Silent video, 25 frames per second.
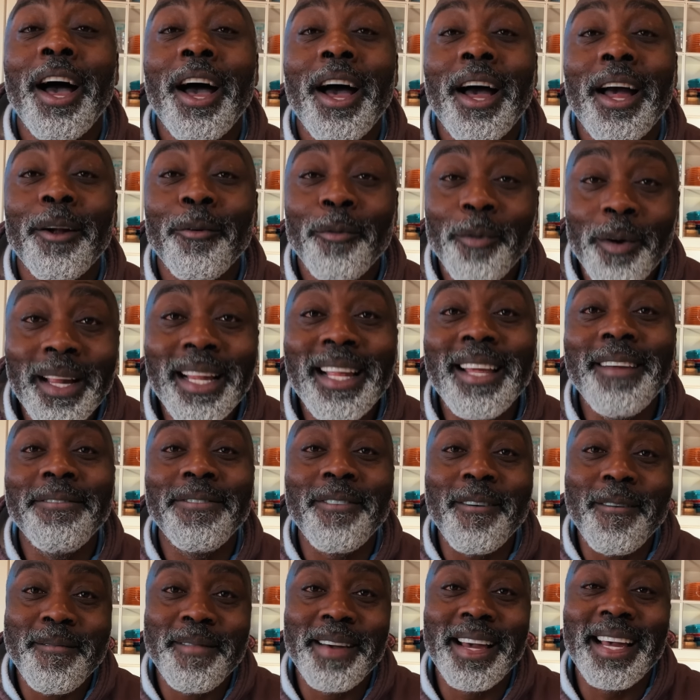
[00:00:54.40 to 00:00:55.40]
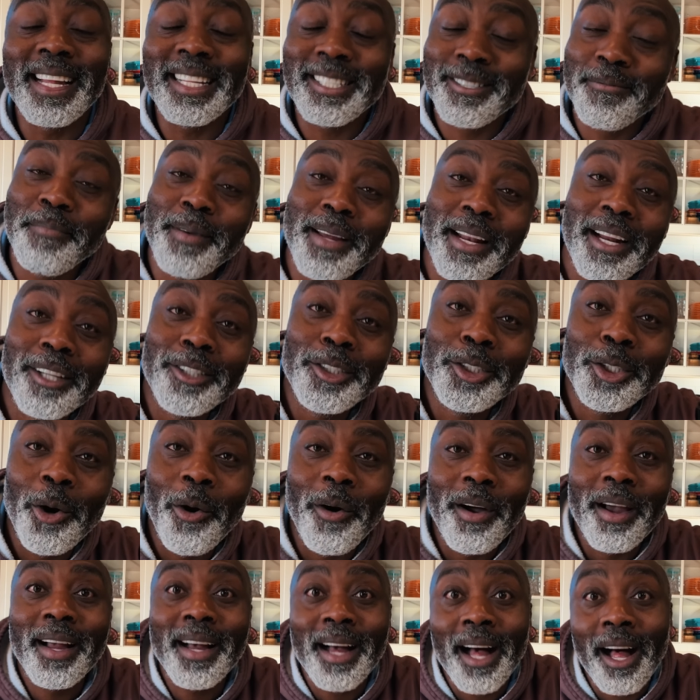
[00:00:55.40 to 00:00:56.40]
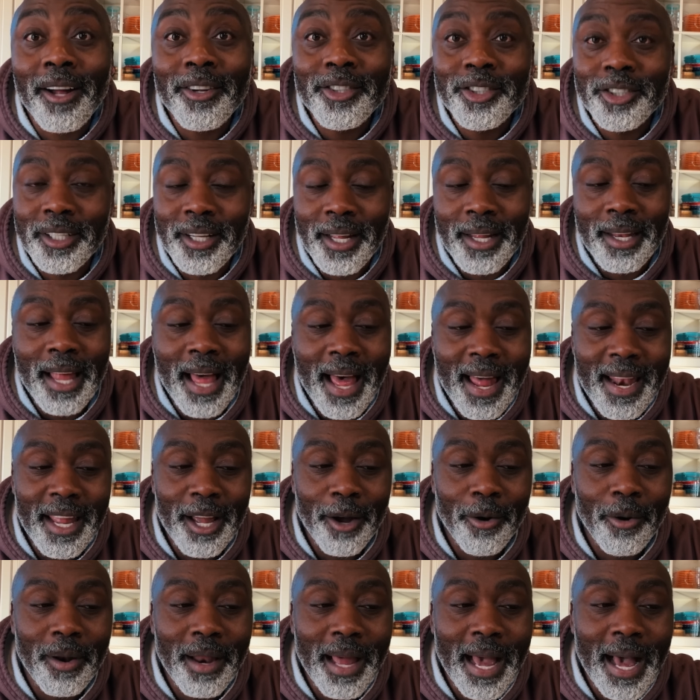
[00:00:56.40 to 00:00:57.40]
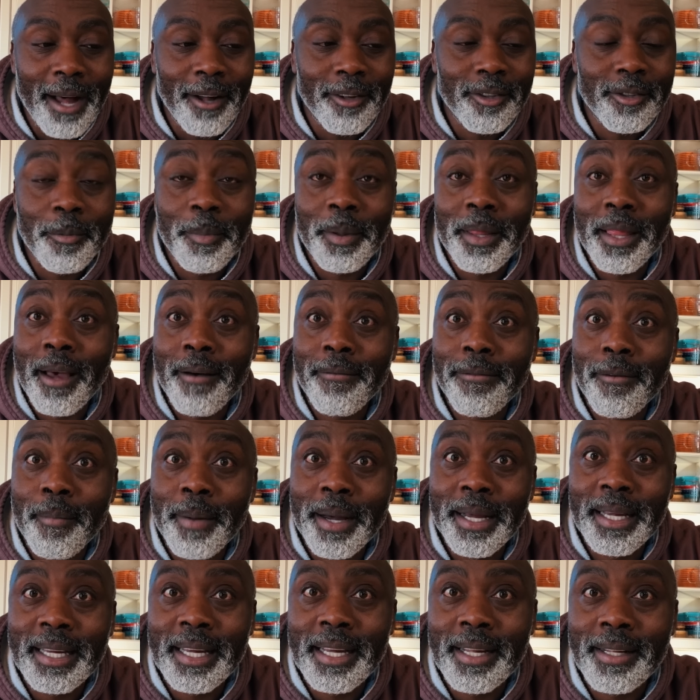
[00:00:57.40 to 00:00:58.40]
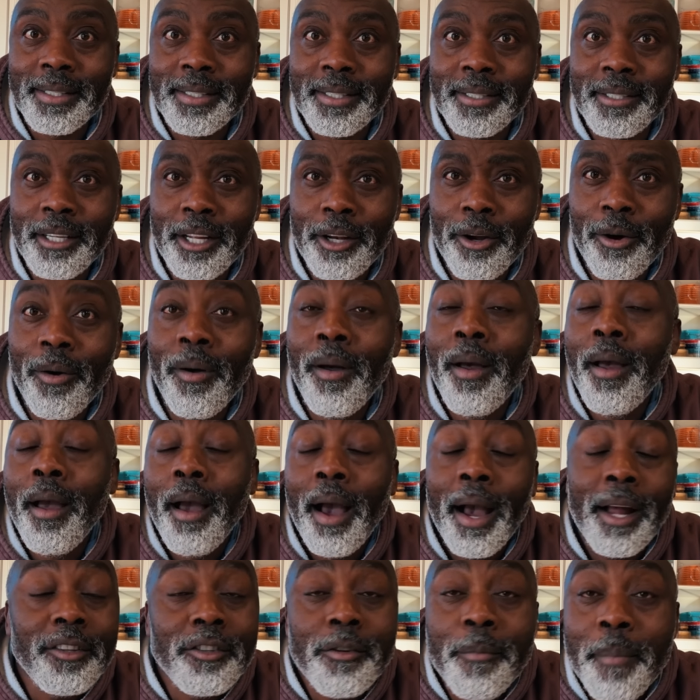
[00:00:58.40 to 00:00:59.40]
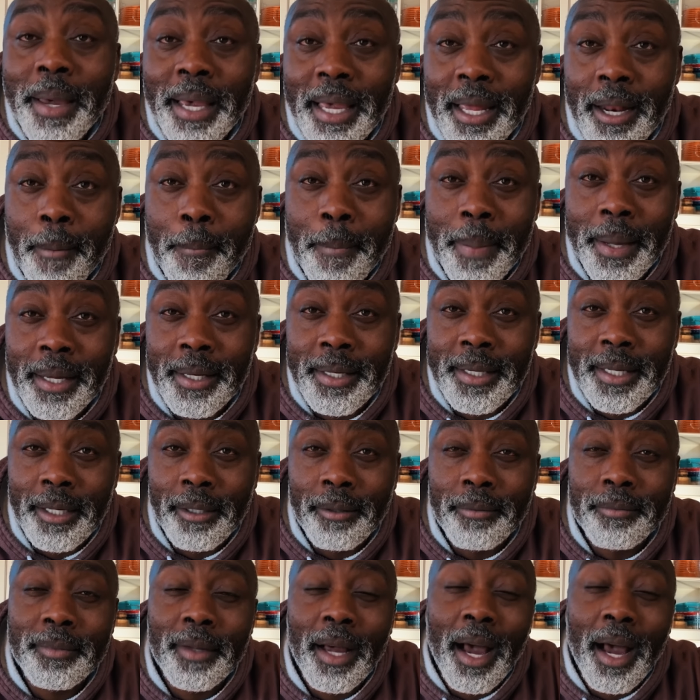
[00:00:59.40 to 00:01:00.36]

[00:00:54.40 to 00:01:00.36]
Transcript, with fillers: Really, for me, it's been a joy culturally learning on how to be there for my kids, you know, and to make it a big deal.